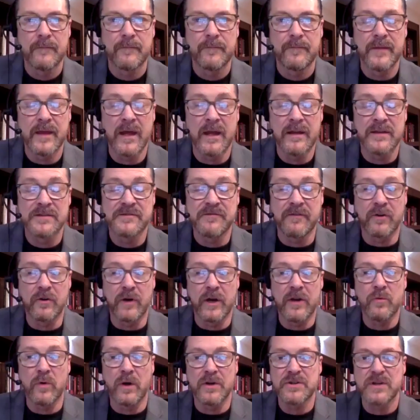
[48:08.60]
that is a
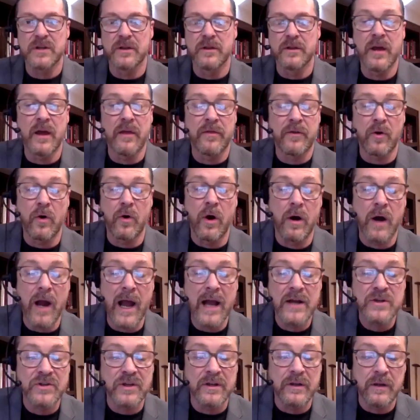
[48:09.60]
great question. There are
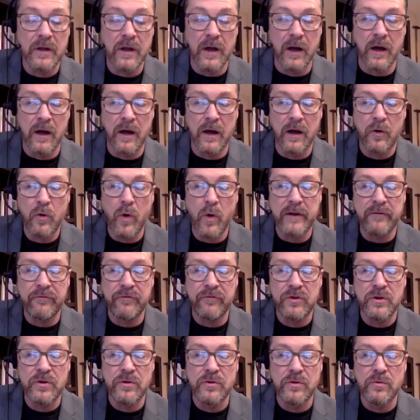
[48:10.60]
actually quite a
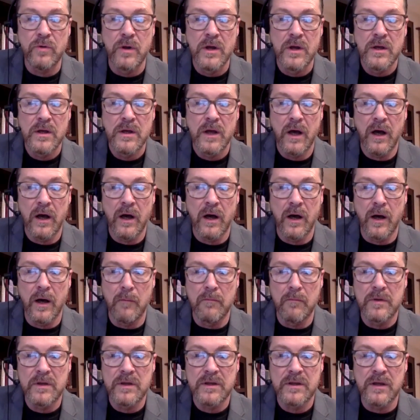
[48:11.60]
few
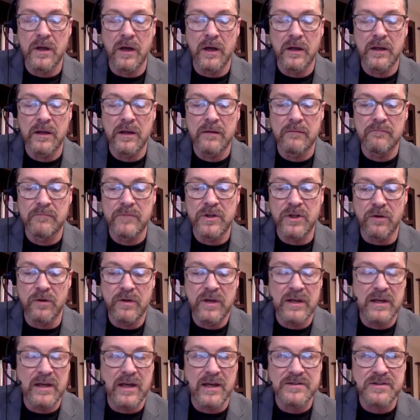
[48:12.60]
you know,
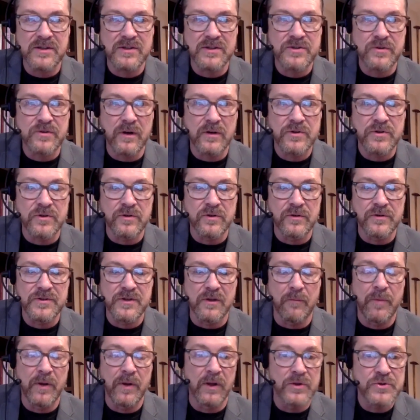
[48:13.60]
chiastic structures,
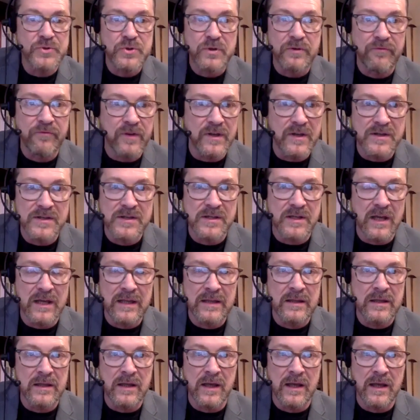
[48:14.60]
polystrophes
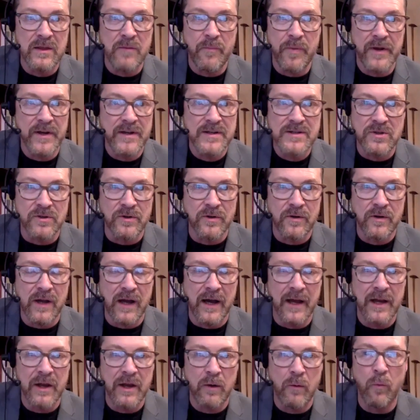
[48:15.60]
in the Pentateuch.
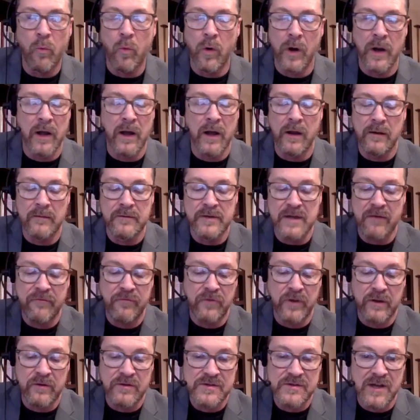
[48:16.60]
I know one,
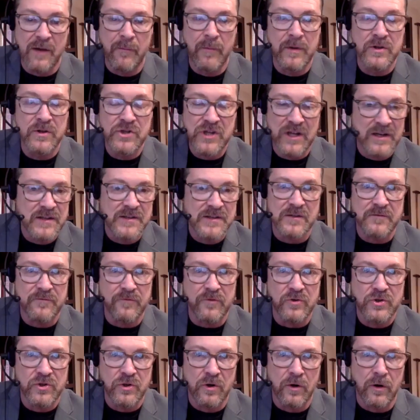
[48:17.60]
definitely some in Genesis
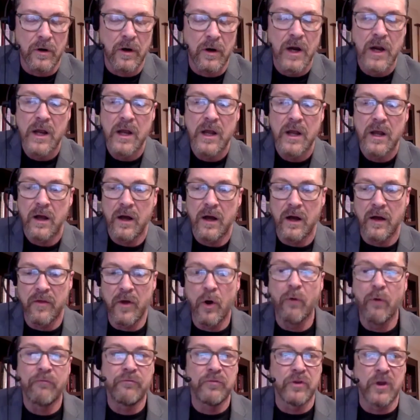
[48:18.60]
for sure. The
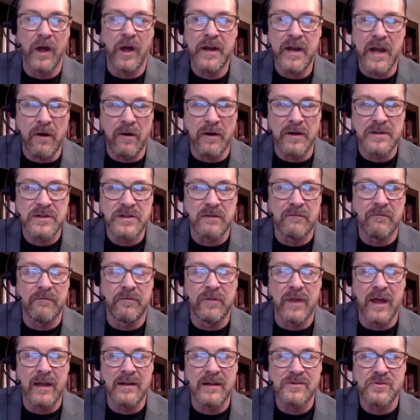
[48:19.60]
whole flood narrative
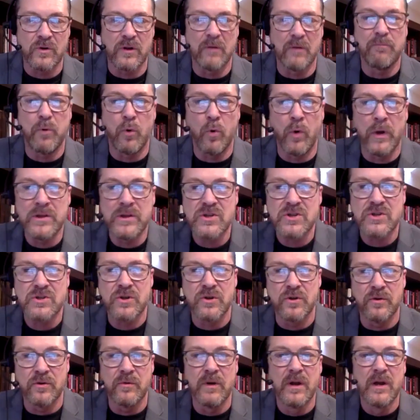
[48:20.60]
that sort of points
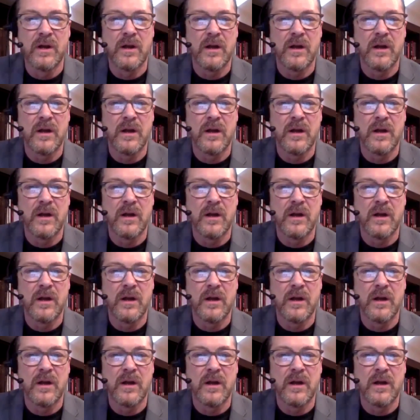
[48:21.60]
to